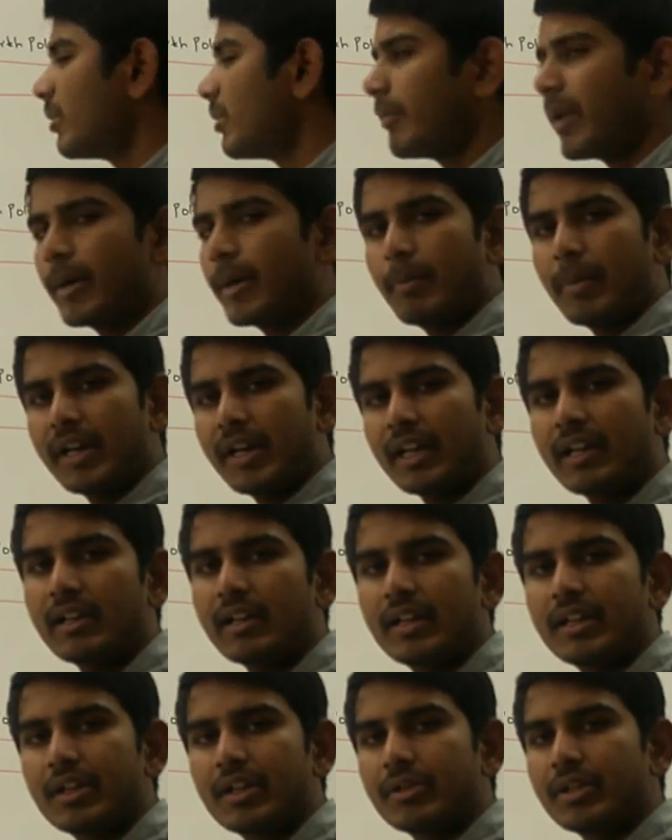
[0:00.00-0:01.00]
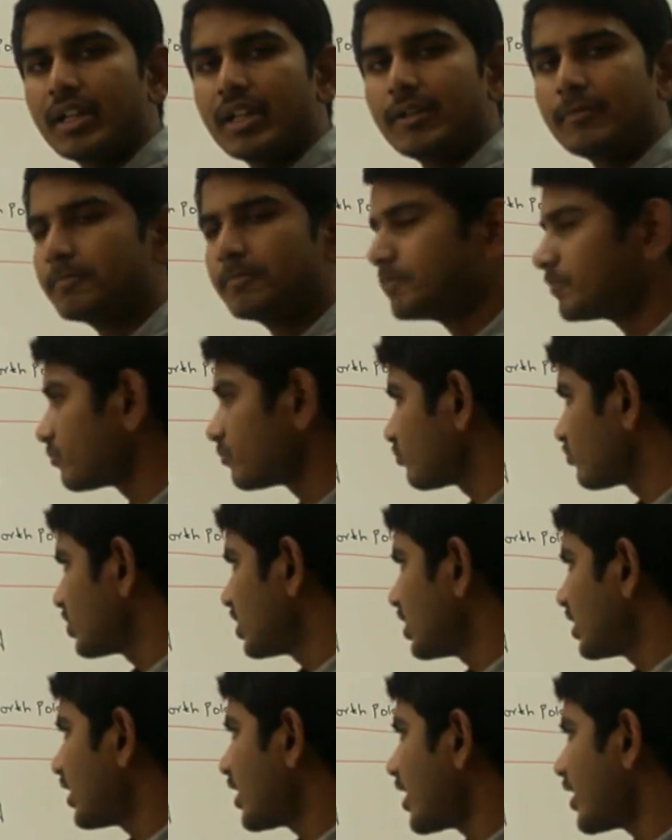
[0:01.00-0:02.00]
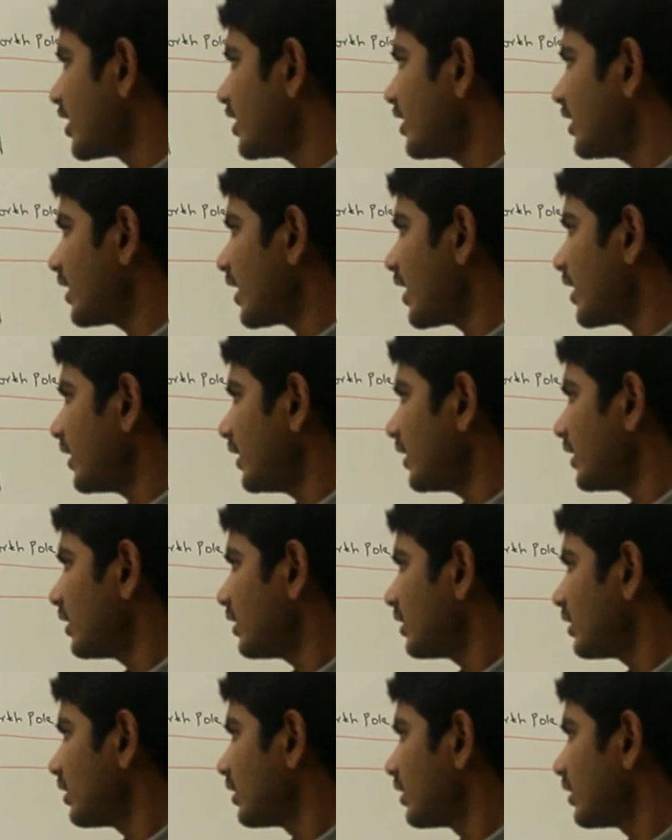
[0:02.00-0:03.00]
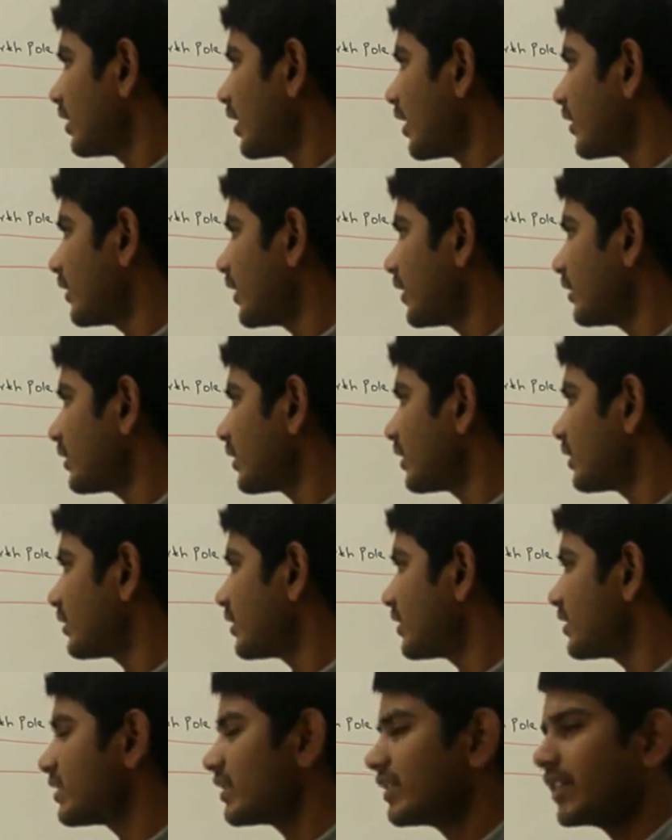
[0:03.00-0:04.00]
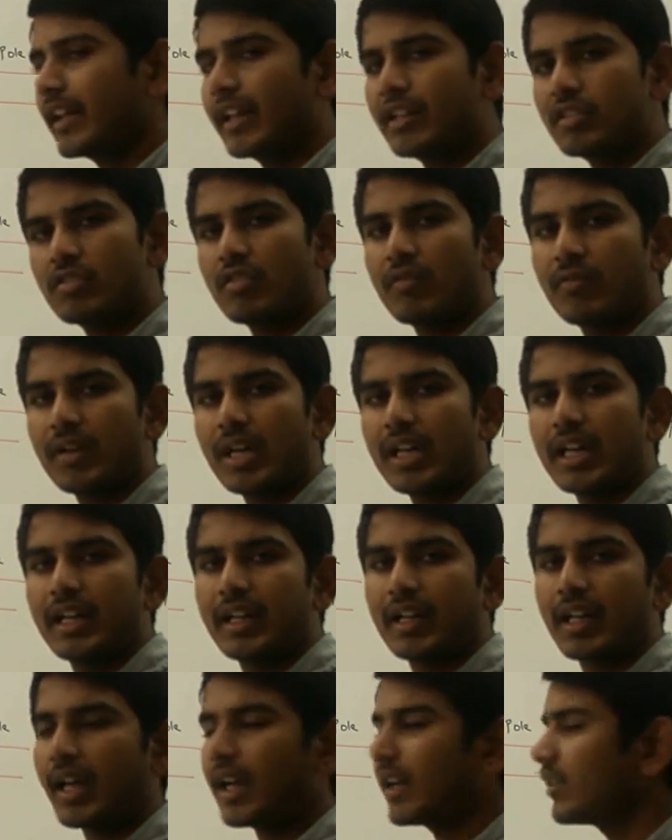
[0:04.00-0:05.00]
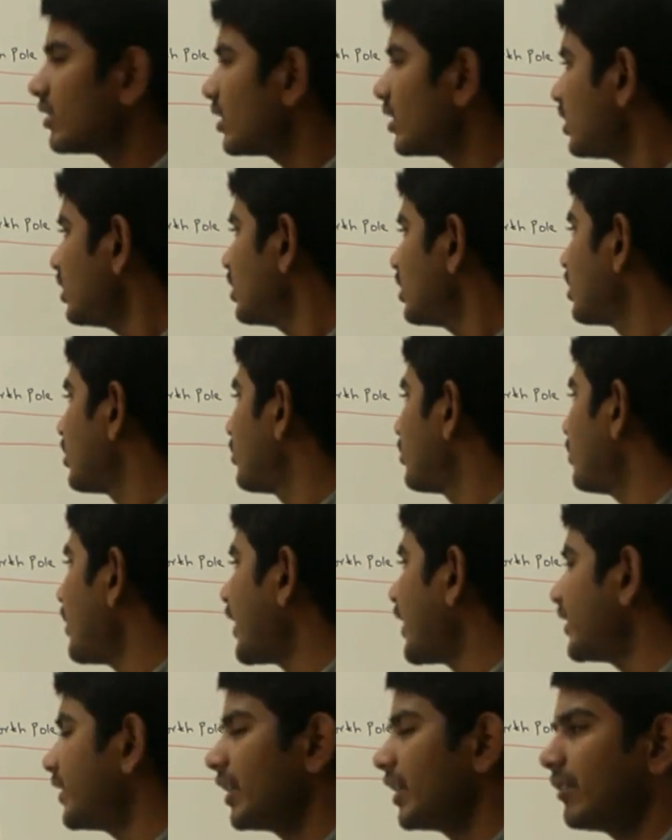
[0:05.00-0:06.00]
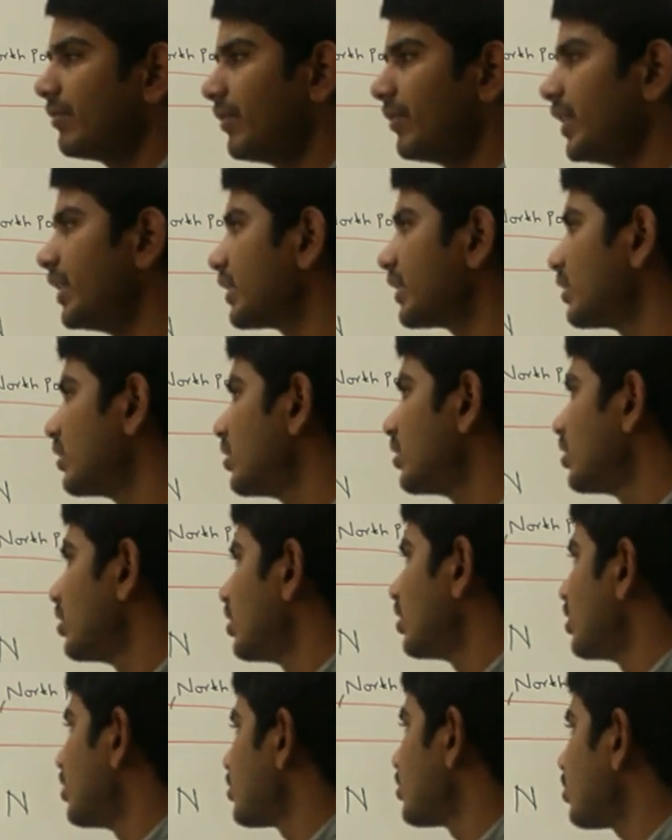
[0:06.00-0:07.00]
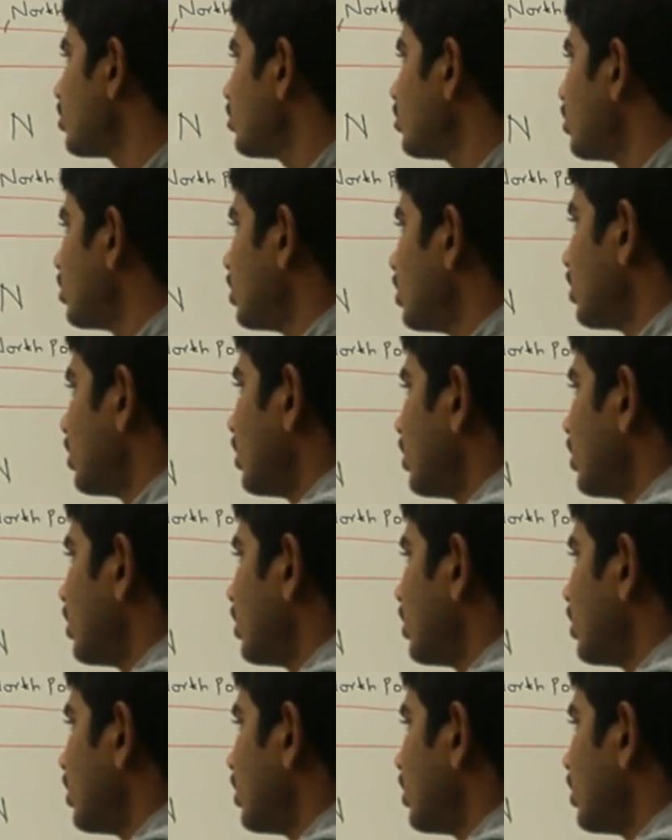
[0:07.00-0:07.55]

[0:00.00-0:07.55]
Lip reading: perpendicular to the current carrying conductor, that is the direction of current and the magnetic field. So